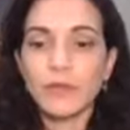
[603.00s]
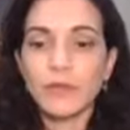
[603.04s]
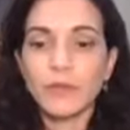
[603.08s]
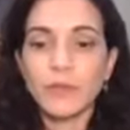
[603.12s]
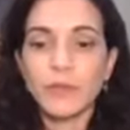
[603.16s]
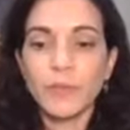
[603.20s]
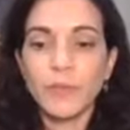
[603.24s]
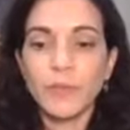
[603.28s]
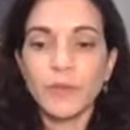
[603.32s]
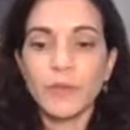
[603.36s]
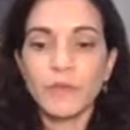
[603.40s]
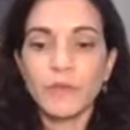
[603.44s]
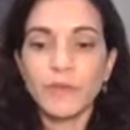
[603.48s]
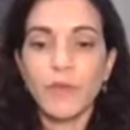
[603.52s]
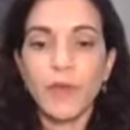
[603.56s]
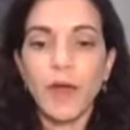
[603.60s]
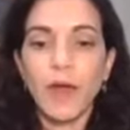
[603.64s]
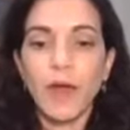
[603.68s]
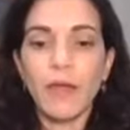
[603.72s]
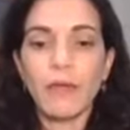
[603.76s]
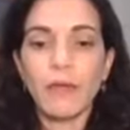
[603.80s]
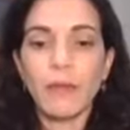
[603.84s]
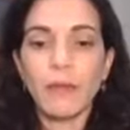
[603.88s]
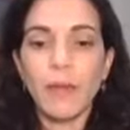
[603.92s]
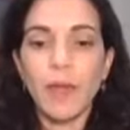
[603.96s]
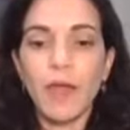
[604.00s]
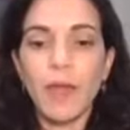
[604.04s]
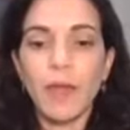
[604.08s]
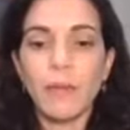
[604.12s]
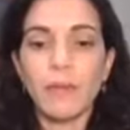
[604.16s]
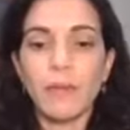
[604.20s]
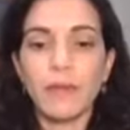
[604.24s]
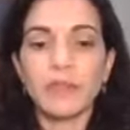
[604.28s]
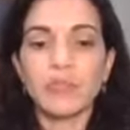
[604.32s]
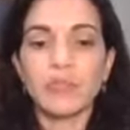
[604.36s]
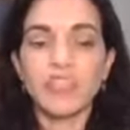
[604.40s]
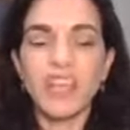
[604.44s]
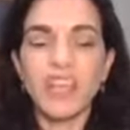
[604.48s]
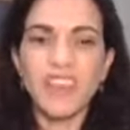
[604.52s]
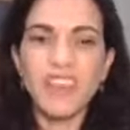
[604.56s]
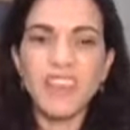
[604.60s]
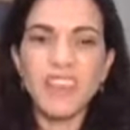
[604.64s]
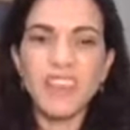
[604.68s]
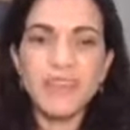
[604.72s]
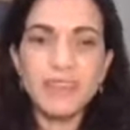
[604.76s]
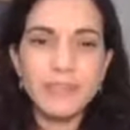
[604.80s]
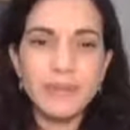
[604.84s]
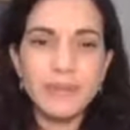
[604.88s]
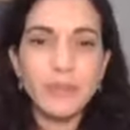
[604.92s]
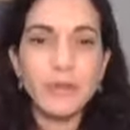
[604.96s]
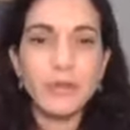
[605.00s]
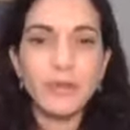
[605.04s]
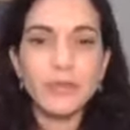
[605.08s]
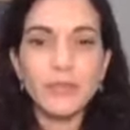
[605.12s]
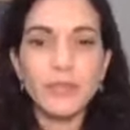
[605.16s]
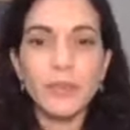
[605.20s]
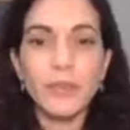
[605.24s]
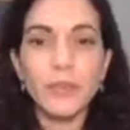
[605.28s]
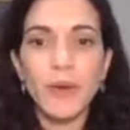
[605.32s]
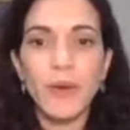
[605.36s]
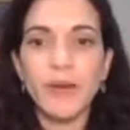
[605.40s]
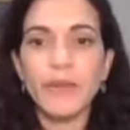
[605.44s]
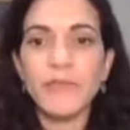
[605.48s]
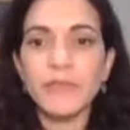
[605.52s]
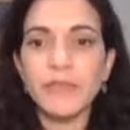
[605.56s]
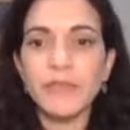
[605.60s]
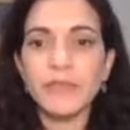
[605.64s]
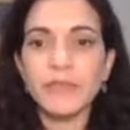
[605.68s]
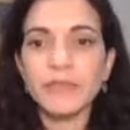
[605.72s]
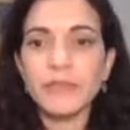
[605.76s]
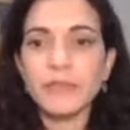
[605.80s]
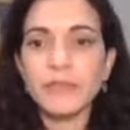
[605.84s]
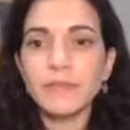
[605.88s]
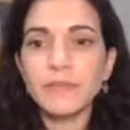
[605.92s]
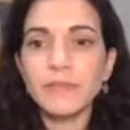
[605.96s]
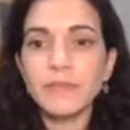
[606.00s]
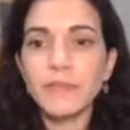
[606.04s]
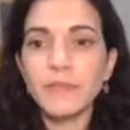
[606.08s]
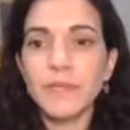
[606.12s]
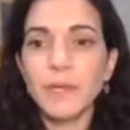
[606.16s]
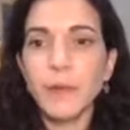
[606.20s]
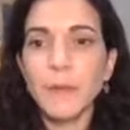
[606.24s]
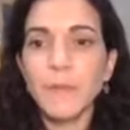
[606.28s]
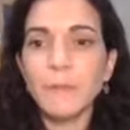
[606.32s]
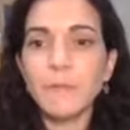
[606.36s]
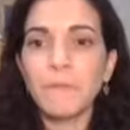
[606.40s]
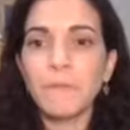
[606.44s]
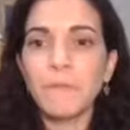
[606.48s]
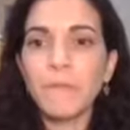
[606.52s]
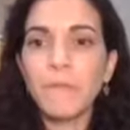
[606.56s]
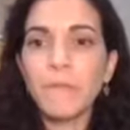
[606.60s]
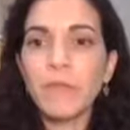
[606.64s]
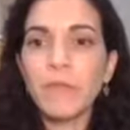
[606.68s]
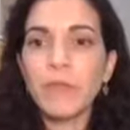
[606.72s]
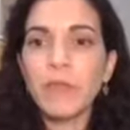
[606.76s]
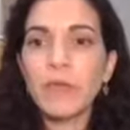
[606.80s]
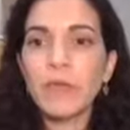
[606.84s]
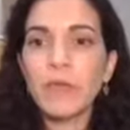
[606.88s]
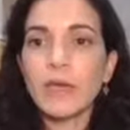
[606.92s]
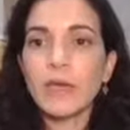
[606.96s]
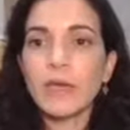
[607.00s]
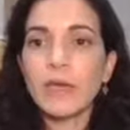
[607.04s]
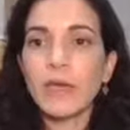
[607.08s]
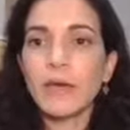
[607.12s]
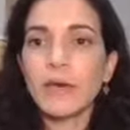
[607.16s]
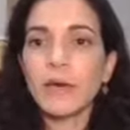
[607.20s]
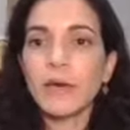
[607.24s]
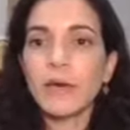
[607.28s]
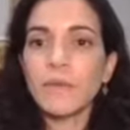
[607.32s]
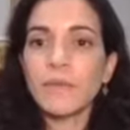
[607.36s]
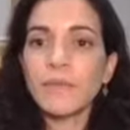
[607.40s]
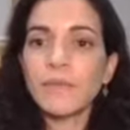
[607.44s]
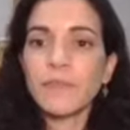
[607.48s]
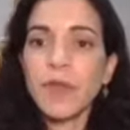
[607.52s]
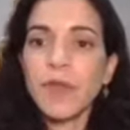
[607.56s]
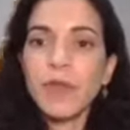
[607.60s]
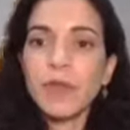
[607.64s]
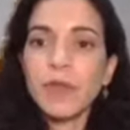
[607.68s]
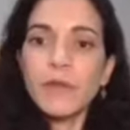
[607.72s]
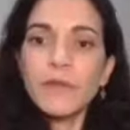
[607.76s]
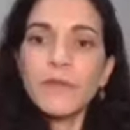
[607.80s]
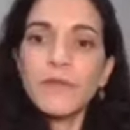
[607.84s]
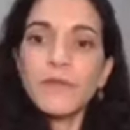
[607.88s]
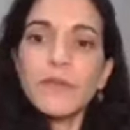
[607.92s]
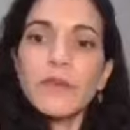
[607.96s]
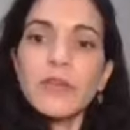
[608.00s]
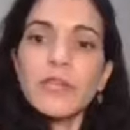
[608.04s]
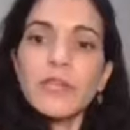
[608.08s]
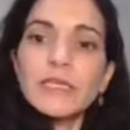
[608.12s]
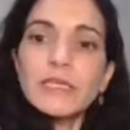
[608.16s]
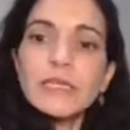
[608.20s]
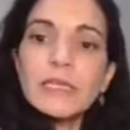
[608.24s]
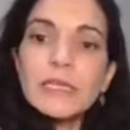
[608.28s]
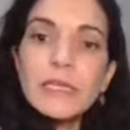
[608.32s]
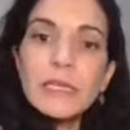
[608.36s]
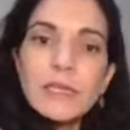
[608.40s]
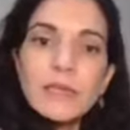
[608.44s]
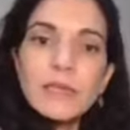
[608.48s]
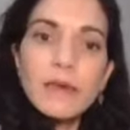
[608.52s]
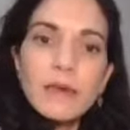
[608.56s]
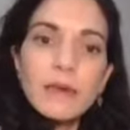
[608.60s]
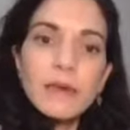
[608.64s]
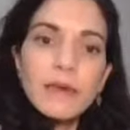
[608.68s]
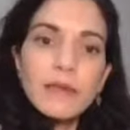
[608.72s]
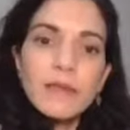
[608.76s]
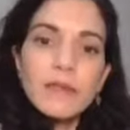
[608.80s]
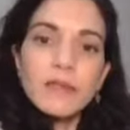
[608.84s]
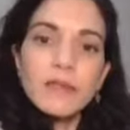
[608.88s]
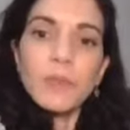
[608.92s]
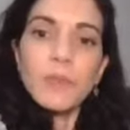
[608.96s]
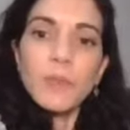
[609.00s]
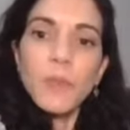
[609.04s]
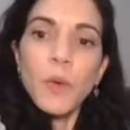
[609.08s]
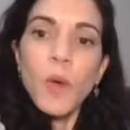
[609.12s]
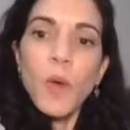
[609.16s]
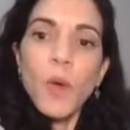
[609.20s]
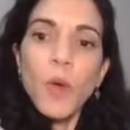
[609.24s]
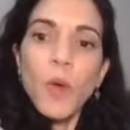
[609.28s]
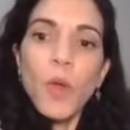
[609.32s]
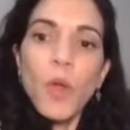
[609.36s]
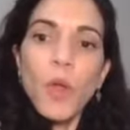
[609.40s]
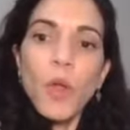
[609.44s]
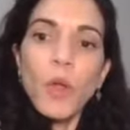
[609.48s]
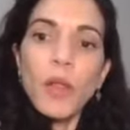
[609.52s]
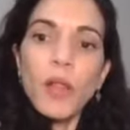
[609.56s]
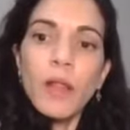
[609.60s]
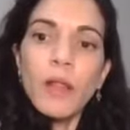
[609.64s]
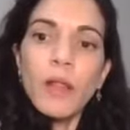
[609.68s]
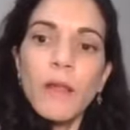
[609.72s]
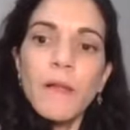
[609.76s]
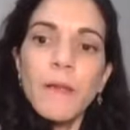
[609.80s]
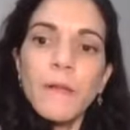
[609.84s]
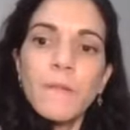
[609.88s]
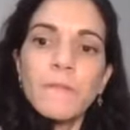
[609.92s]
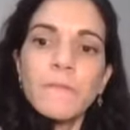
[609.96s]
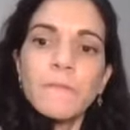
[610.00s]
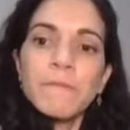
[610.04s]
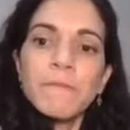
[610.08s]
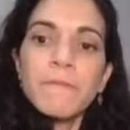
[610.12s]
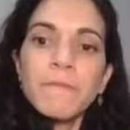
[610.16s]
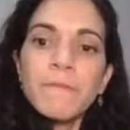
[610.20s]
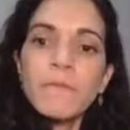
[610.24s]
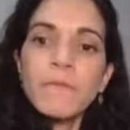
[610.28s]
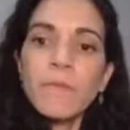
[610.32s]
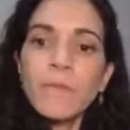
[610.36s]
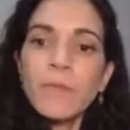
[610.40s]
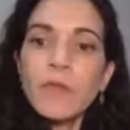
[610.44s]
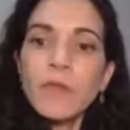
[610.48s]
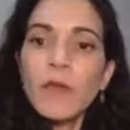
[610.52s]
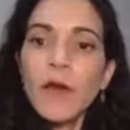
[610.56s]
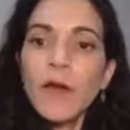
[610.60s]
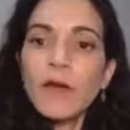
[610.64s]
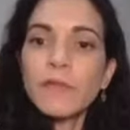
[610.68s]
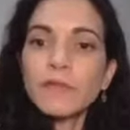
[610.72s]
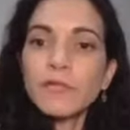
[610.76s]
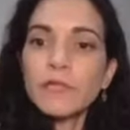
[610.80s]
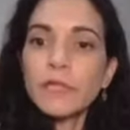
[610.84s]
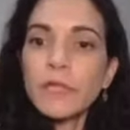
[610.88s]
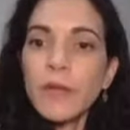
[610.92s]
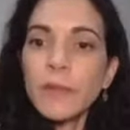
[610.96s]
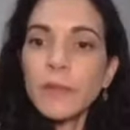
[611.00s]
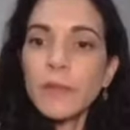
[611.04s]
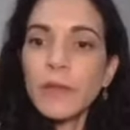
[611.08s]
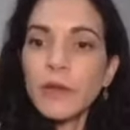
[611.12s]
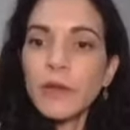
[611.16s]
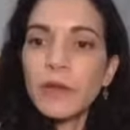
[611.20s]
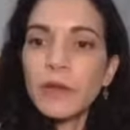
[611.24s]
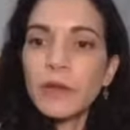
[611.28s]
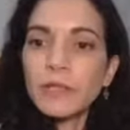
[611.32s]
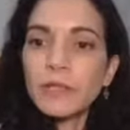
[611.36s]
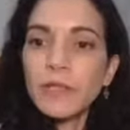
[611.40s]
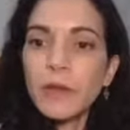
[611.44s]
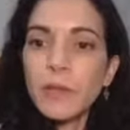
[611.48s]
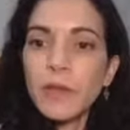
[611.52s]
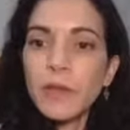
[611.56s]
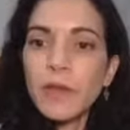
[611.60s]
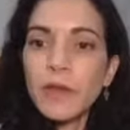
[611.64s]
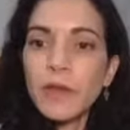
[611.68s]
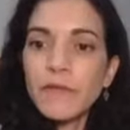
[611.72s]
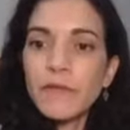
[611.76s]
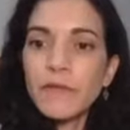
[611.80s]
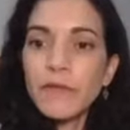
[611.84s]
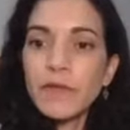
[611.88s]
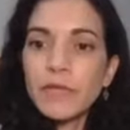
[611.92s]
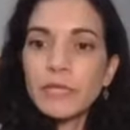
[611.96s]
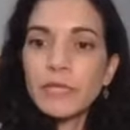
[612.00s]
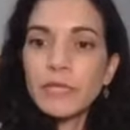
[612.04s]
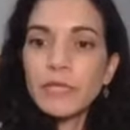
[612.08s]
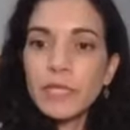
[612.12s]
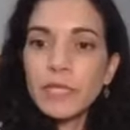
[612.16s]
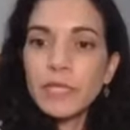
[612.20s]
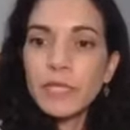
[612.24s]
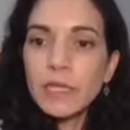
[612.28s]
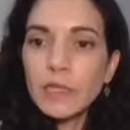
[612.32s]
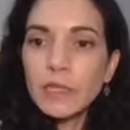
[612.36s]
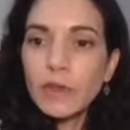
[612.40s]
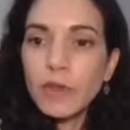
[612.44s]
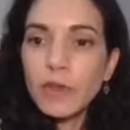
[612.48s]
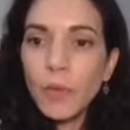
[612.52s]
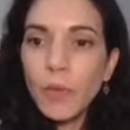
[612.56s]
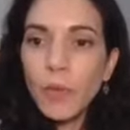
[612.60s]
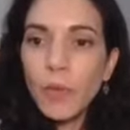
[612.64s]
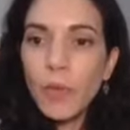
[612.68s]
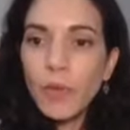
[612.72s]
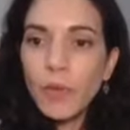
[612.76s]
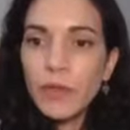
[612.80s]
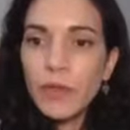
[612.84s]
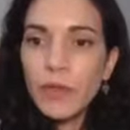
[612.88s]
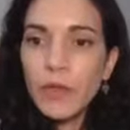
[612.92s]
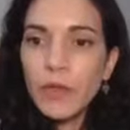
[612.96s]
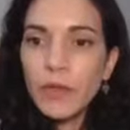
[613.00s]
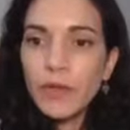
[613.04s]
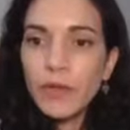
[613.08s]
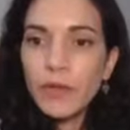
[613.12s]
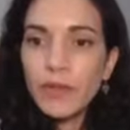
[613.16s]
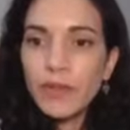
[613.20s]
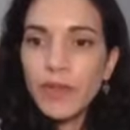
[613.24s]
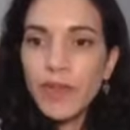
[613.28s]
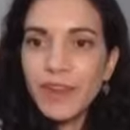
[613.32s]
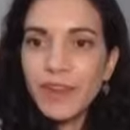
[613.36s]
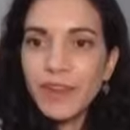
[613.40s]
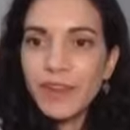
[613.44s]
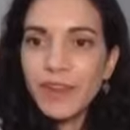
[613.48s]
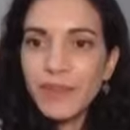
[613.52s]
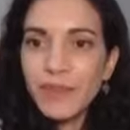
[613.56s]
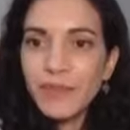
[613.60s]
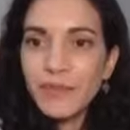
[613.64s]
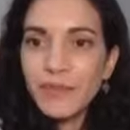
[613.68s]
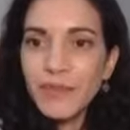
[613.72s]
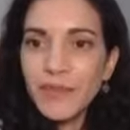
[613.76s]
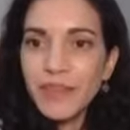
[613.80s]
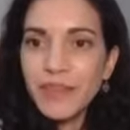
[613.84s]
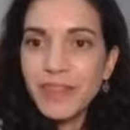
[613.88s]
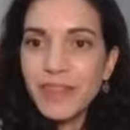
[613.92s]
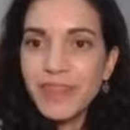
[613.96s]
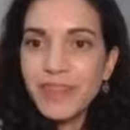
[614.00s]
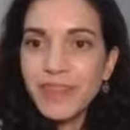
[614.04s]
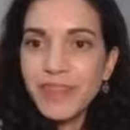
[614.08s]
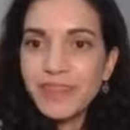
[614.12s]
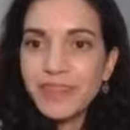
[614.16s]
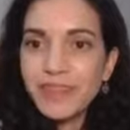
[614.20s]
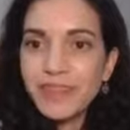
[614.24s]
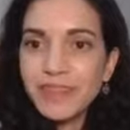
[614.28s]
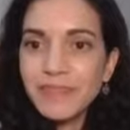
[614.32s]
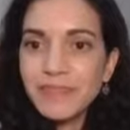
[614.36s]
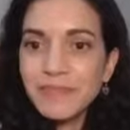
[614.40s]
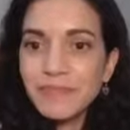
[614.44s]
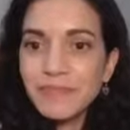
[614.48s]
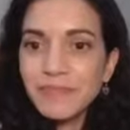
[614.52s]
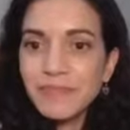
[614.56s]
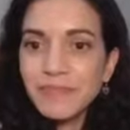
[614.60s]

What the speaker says: look beautiful either way, but I think it's a personal preference, you know. I don't know if you can see the pole. You'll have to let me know, somebody, if you can see the little pole that I created with this.